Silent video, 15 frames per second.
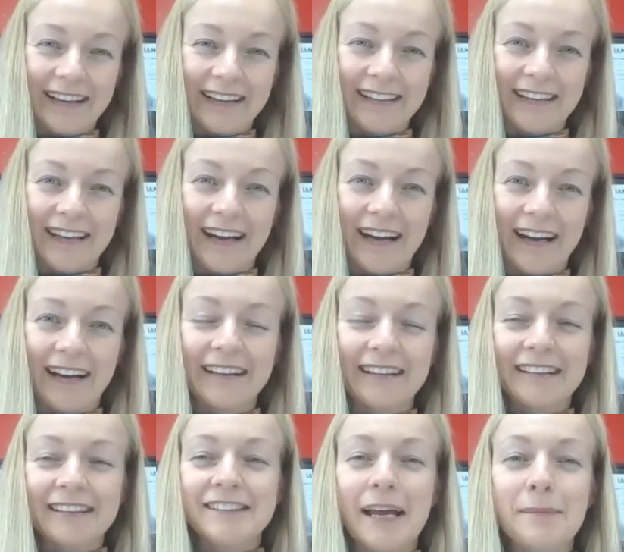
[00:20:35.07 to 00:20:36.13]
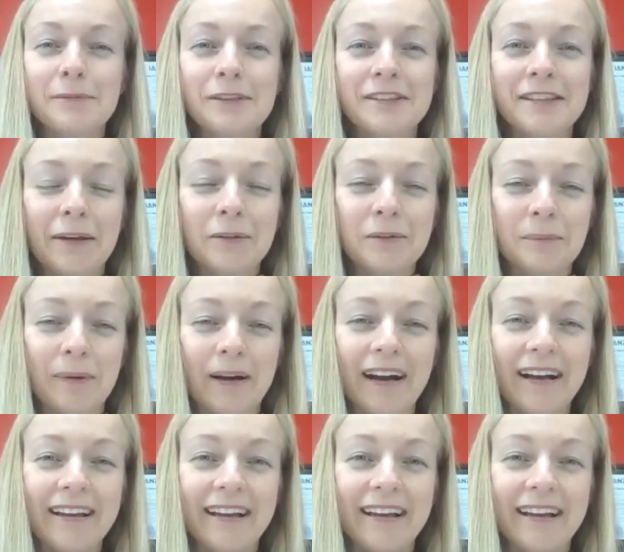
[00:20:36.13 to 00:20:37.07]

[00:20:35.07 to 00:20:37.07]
And time to say goodbye.